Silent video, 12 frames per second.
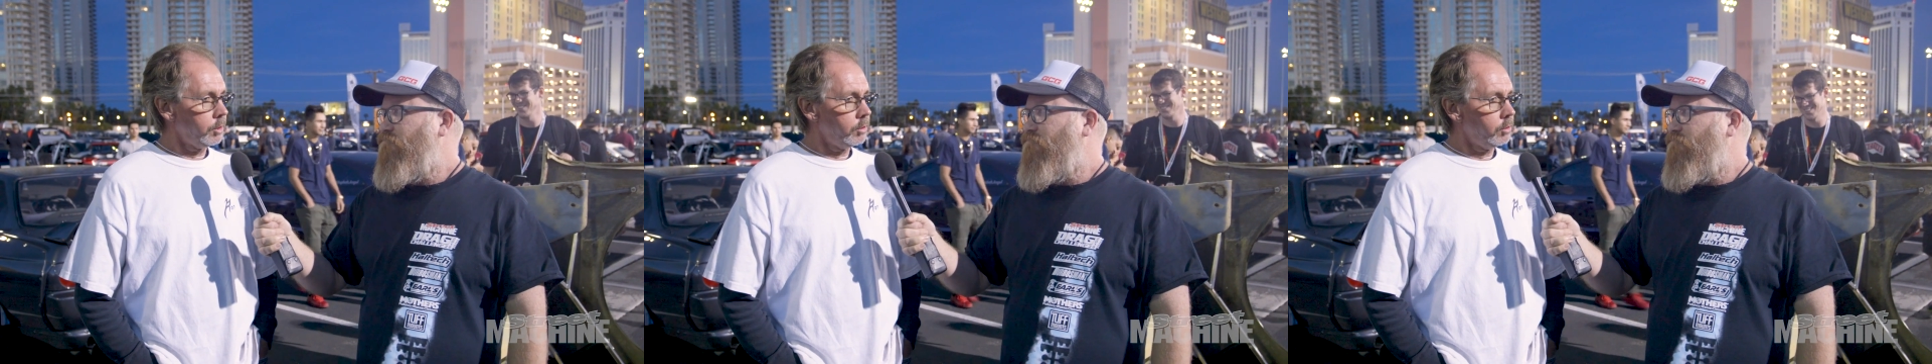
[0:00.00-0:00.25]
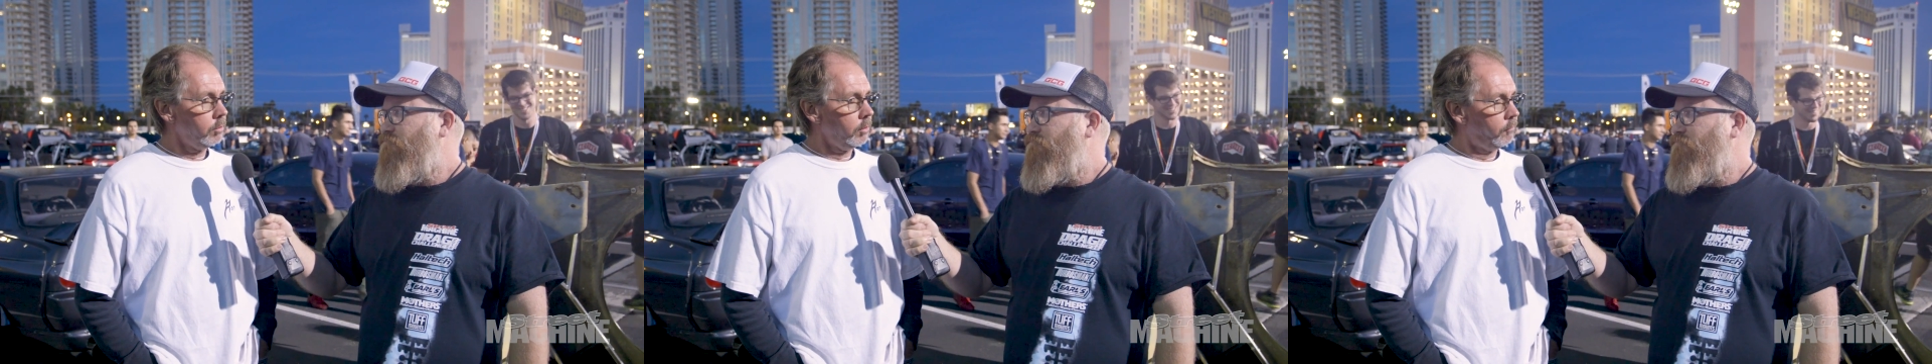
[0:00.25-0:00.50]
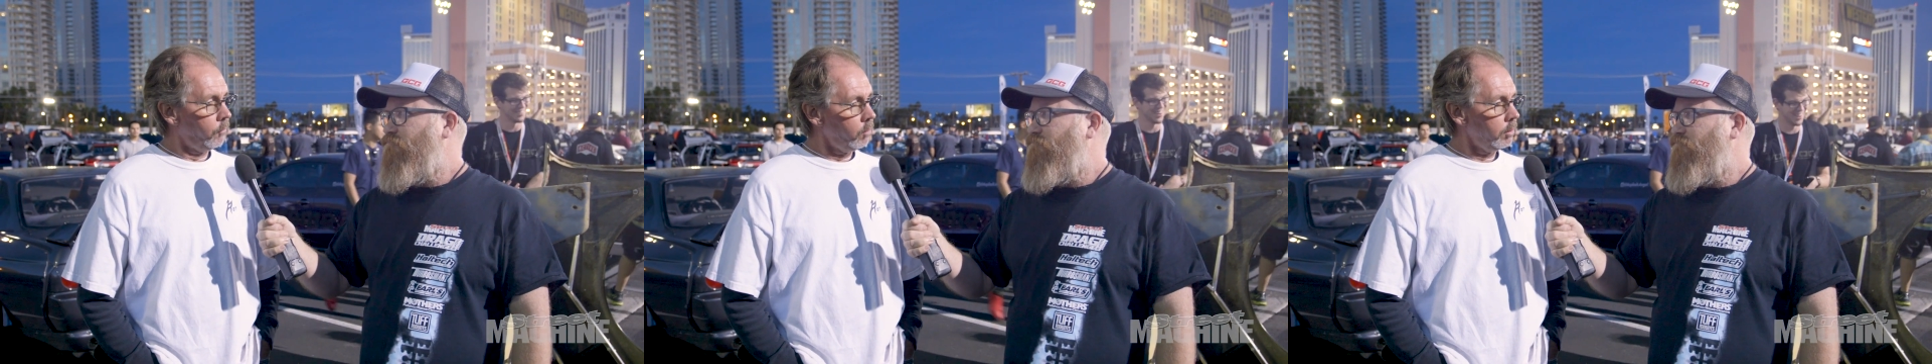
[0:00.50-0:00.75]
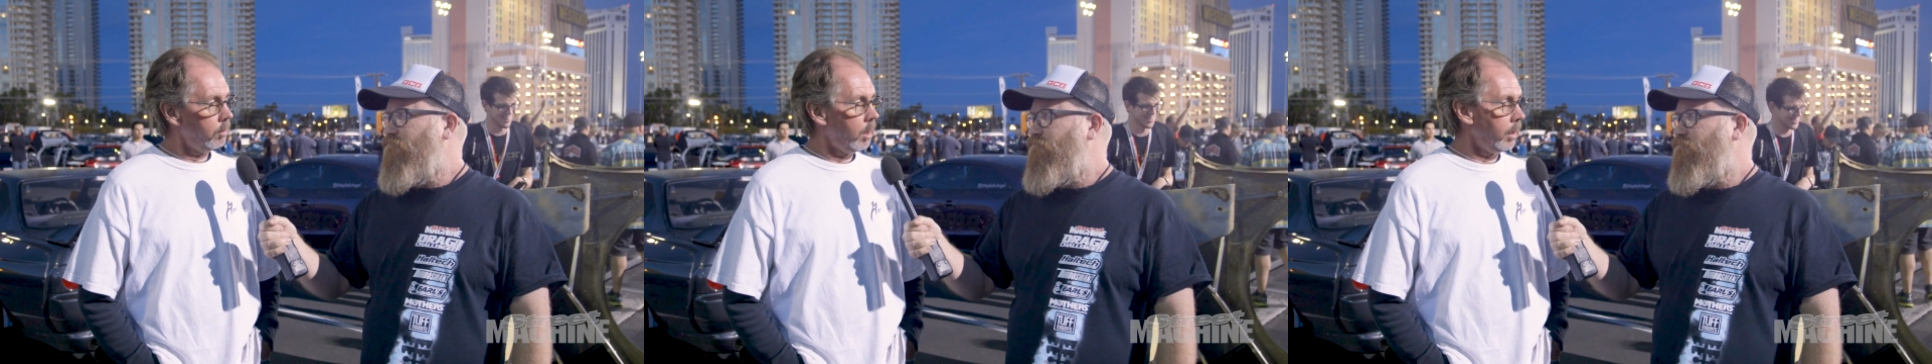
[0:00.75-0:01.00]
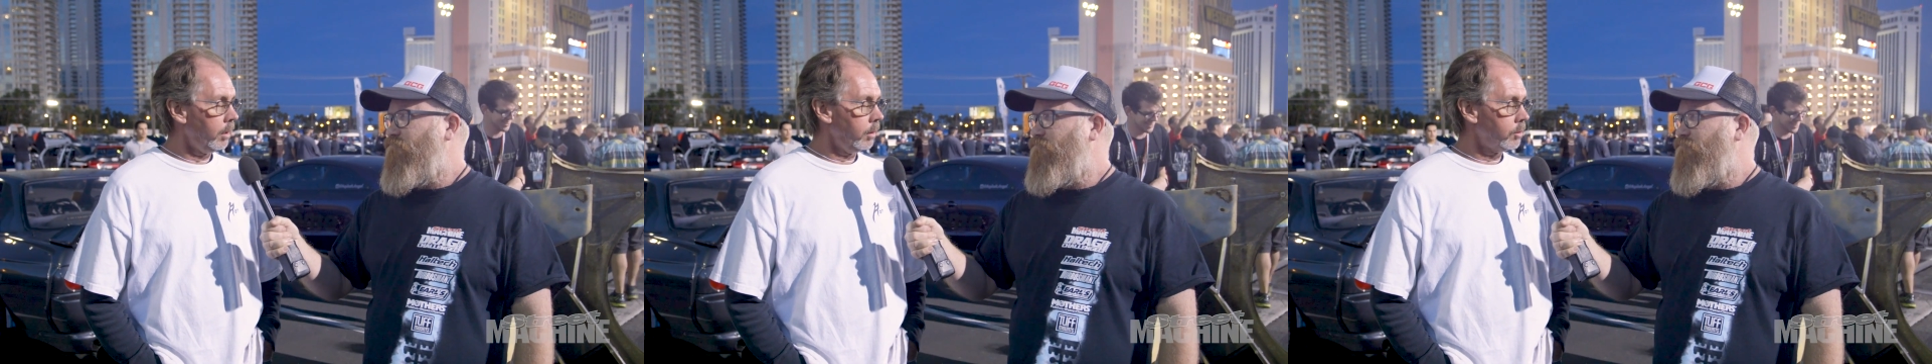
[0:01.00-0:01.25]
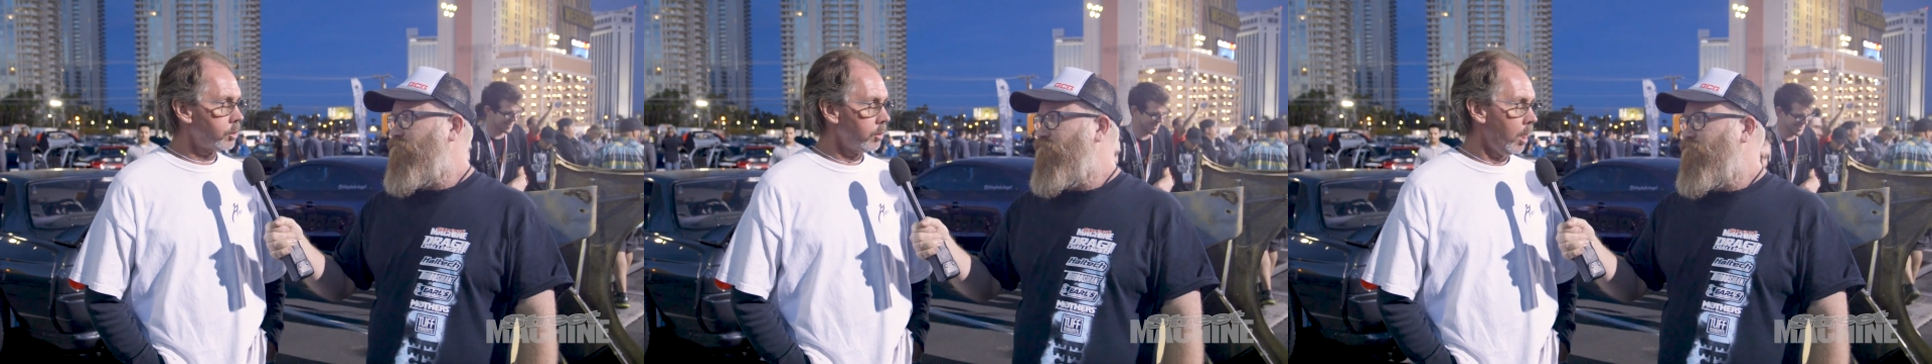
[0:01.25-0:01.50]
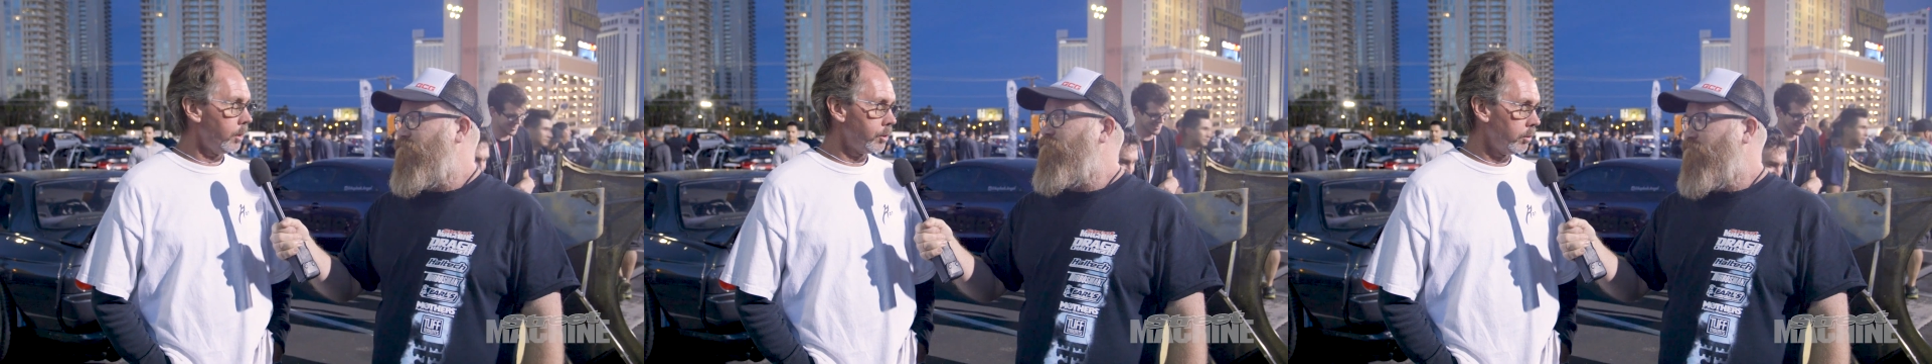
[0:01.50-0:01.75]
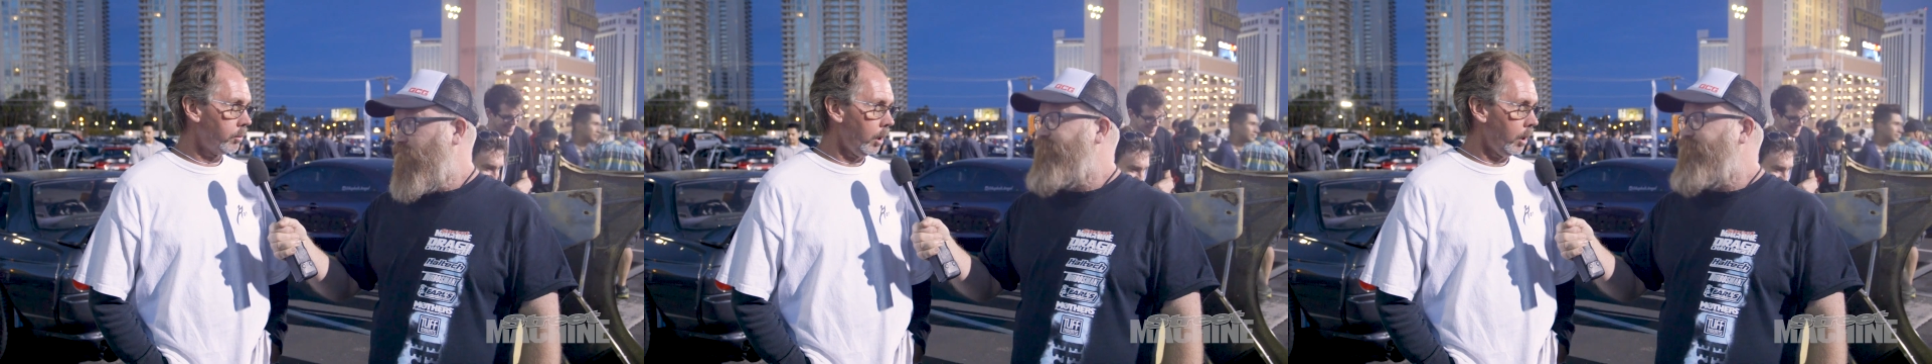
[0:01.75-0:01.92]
into a Ford 9-inch nodular